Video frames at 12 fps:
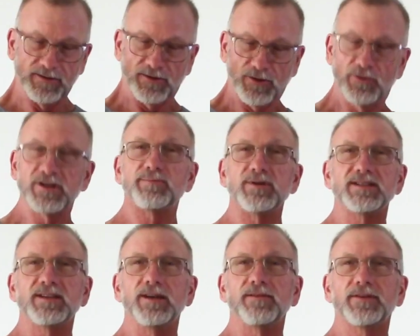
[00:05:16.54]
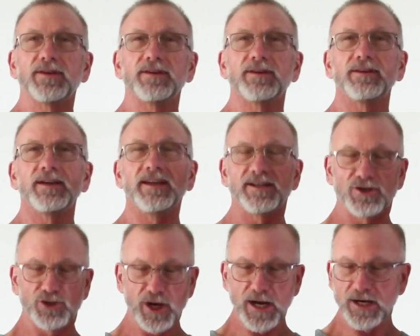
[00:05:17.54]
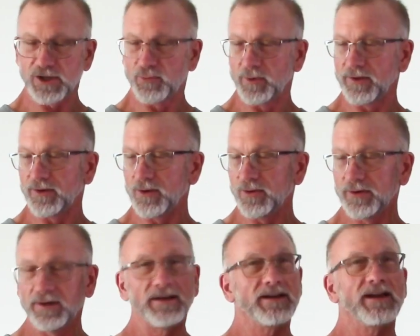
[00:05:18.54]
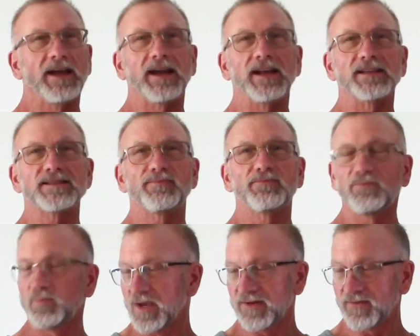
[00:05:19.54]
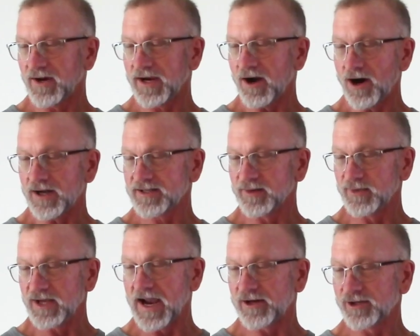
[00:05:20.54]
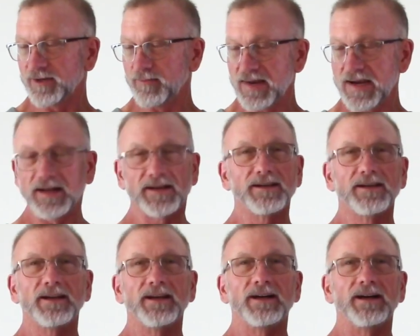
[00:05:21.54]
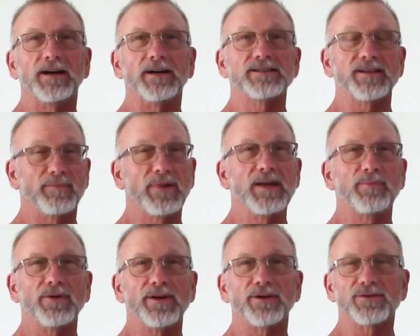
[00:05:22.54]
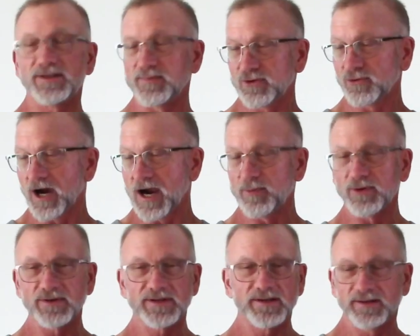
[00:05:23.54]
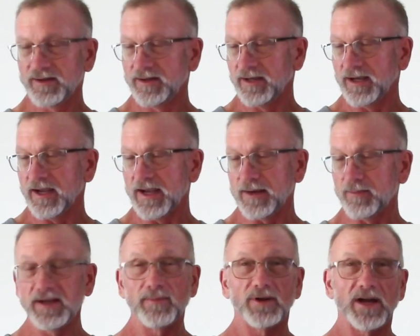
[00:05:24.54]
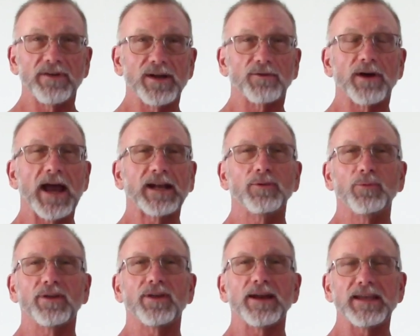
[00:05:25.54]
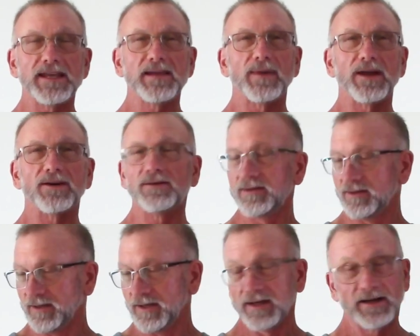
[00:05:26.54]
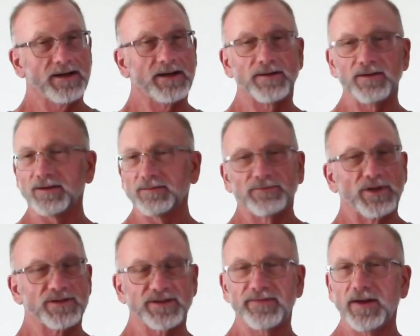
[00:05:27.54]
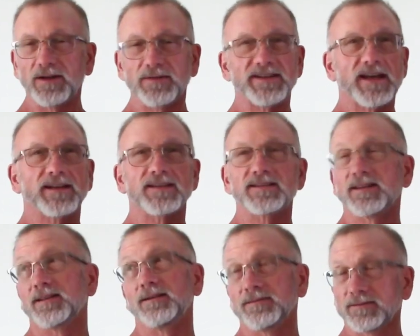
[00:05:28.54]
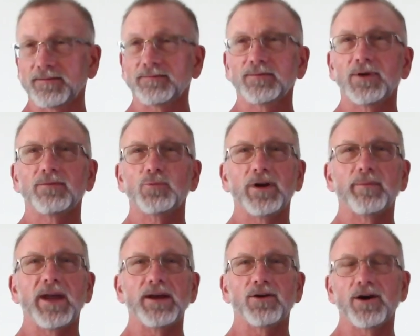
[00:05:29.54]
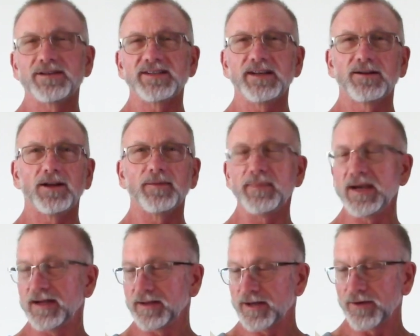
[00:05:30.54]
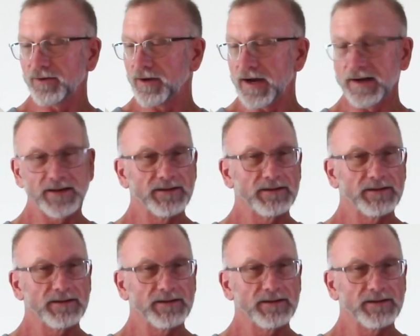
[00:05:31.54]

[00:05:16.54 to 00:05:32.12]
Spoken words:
Christmas gift exchange with you, and it's been very awesome to actually meet some people that are subscribers and people I've interacted with on email. There's a fellow Dennis at the Winnebago RC Club meeting the other night.